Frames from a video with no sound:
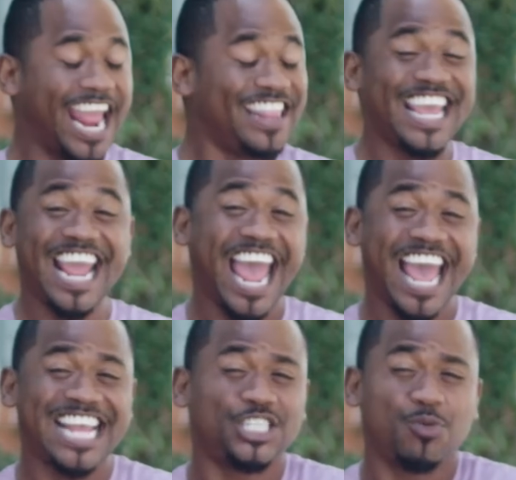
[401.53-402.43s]
And they
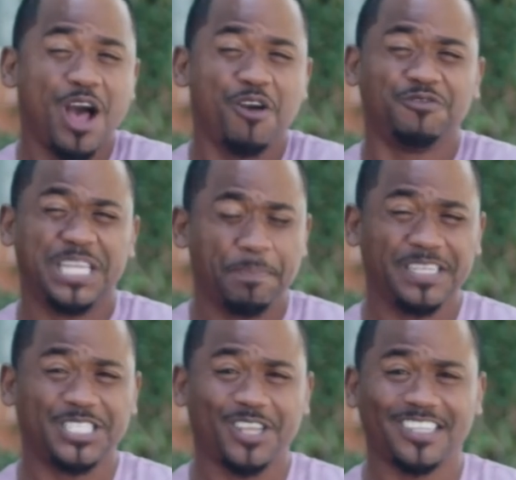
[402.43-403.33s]
had twelve
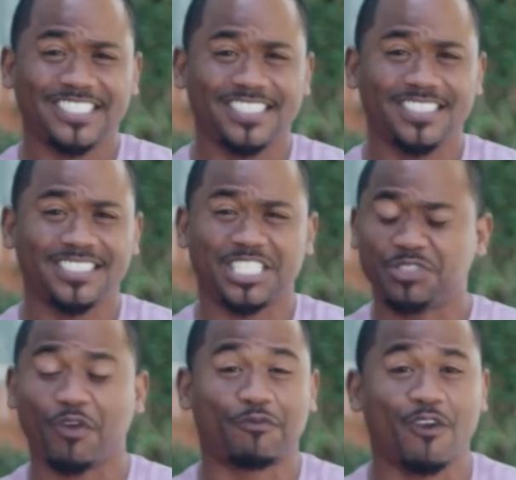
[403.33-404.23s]
dipping sauces
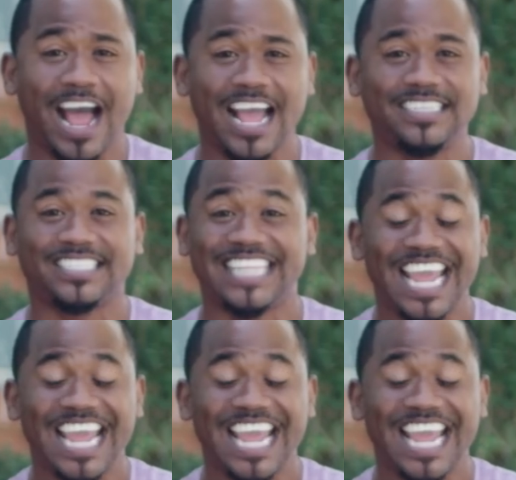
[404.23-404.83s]
just for fries.